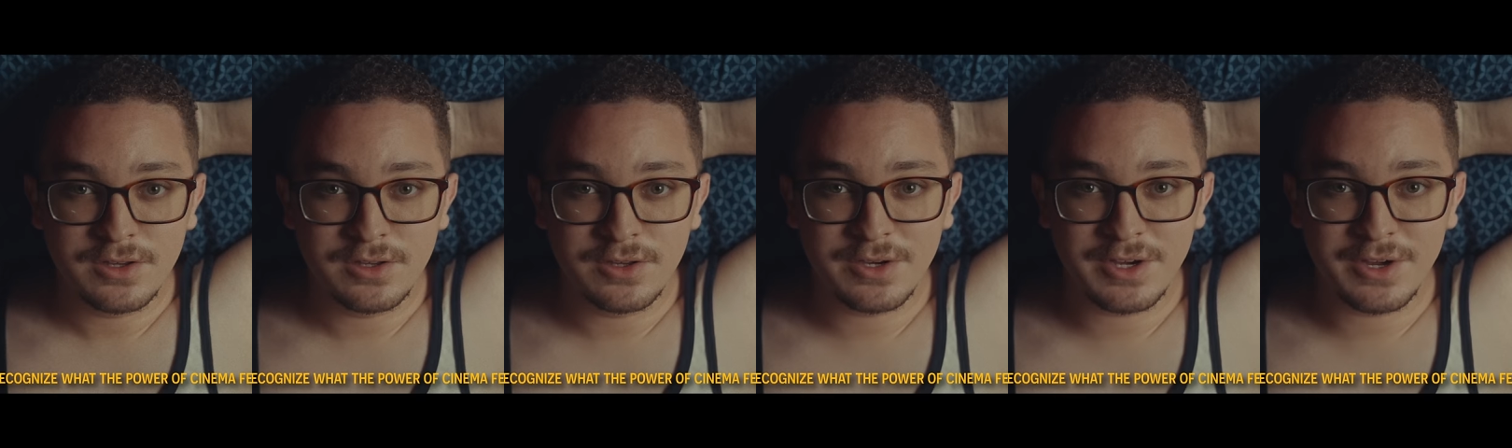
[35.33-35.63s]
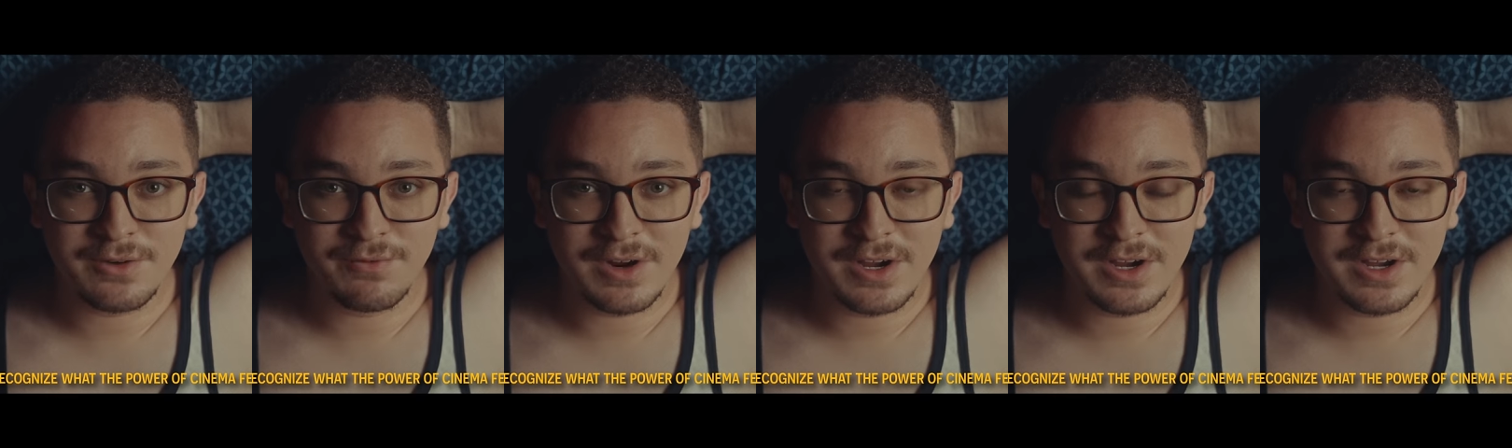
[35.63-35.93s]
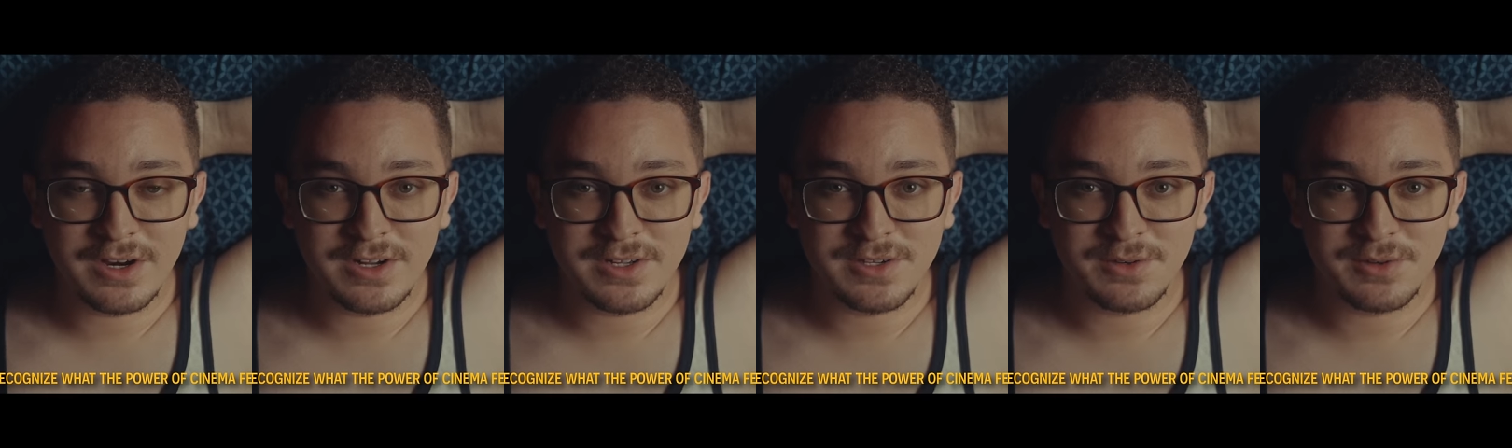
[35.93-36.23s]
You can
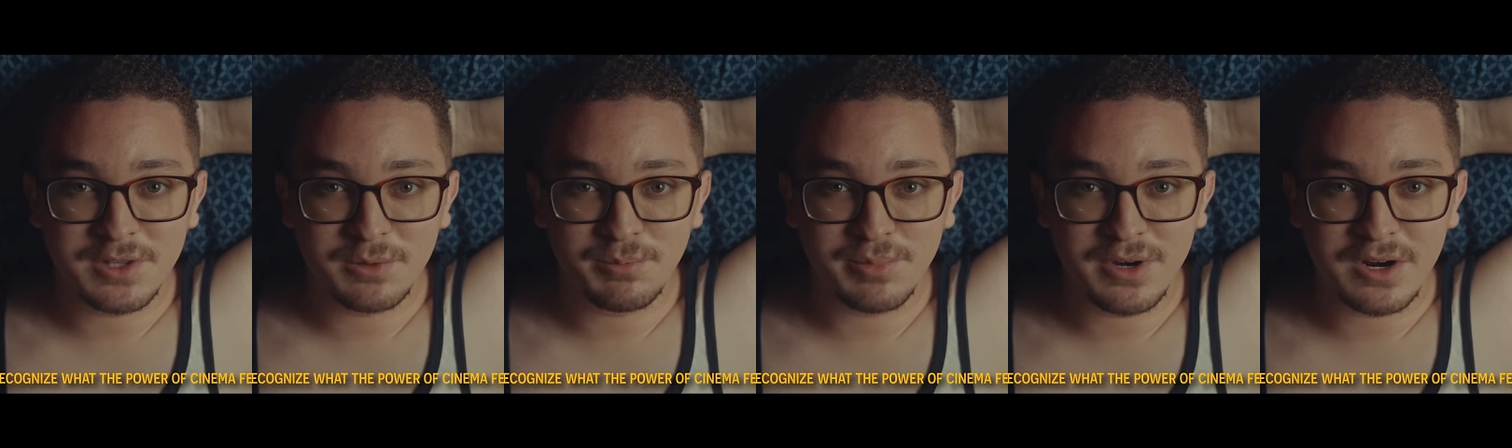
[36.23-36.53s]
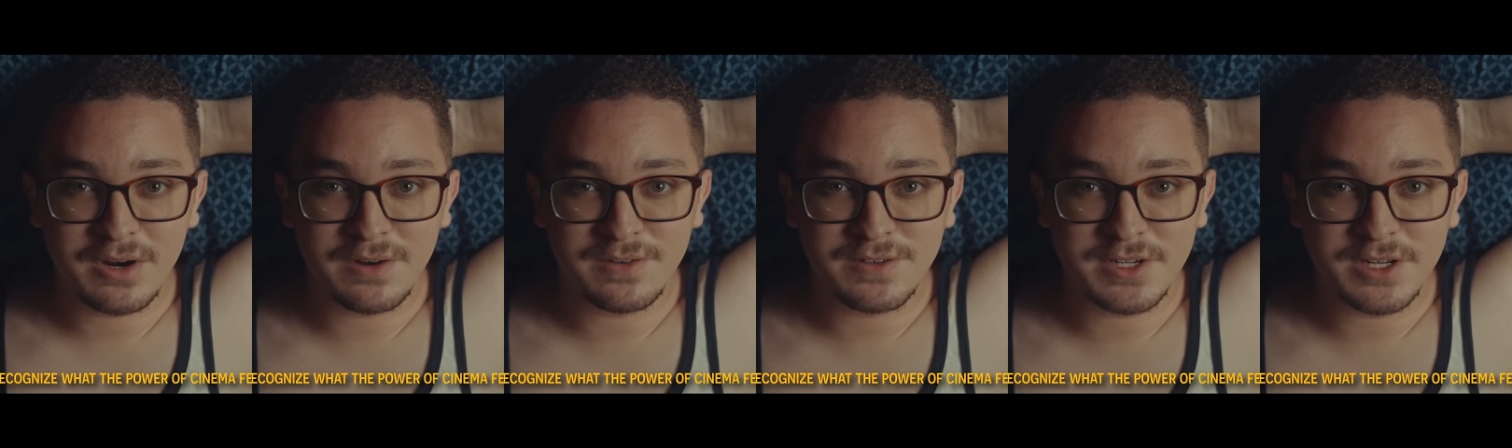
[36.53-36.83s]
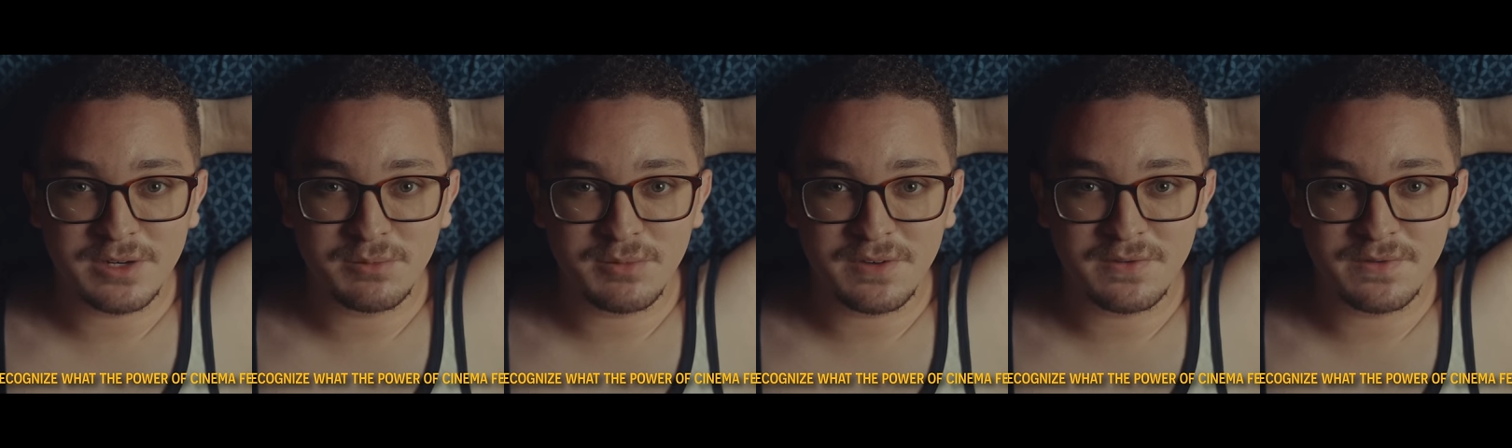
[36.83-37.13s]
recognize what the power of
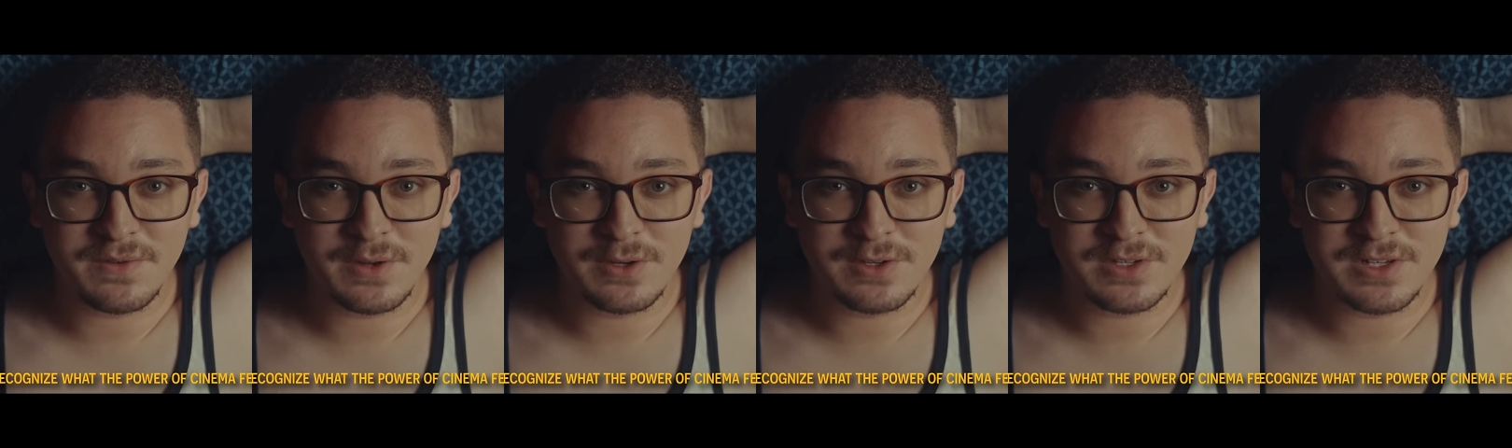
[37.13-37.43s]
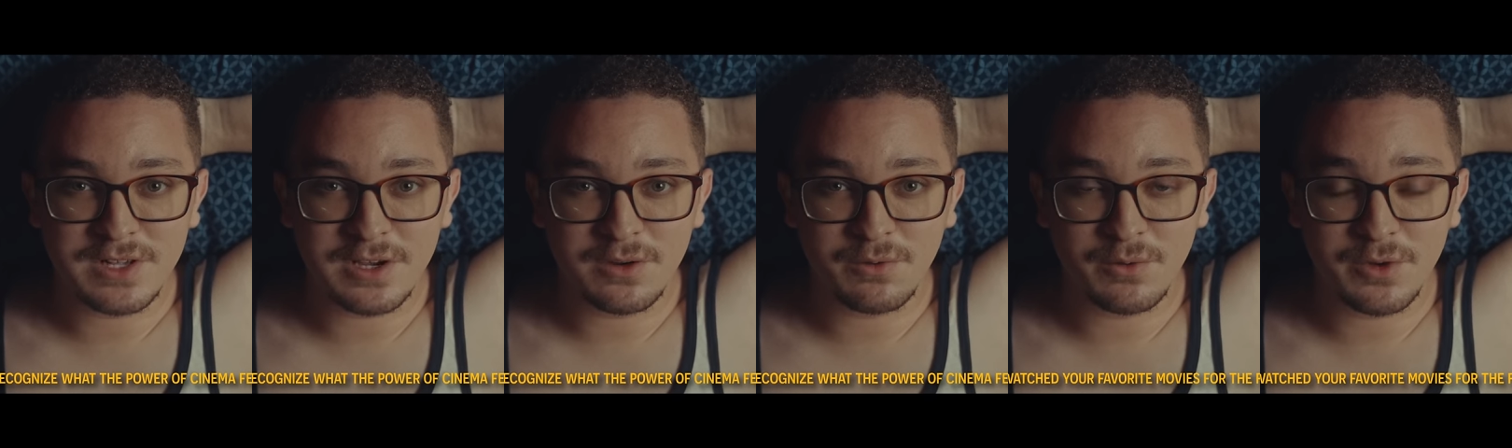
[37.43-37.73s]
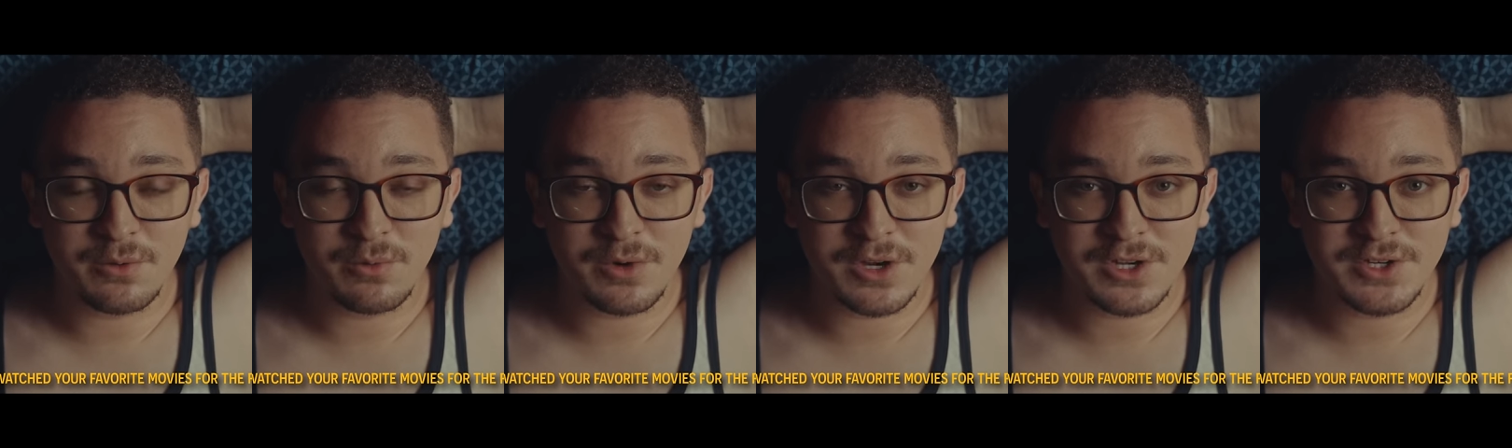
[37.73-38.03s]
cinema feels like when
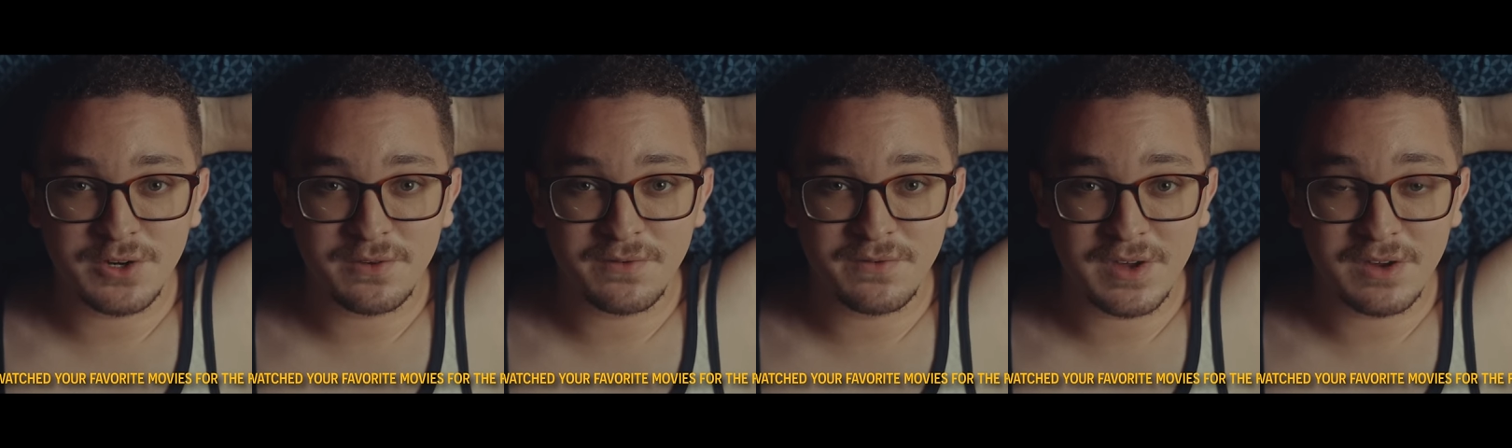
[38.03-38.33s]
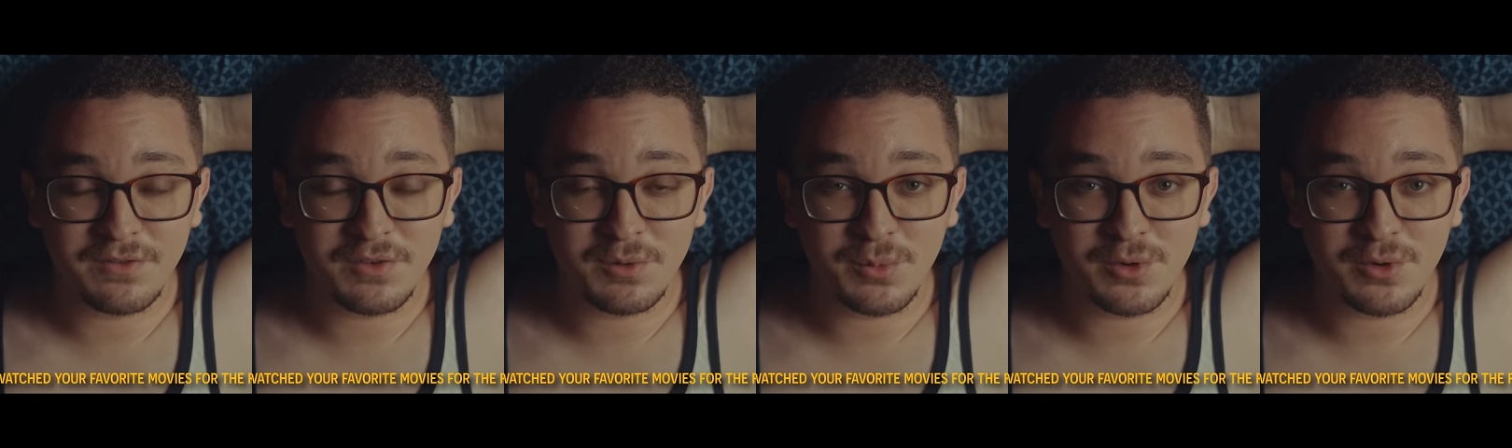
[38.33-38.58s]
you watched your favorite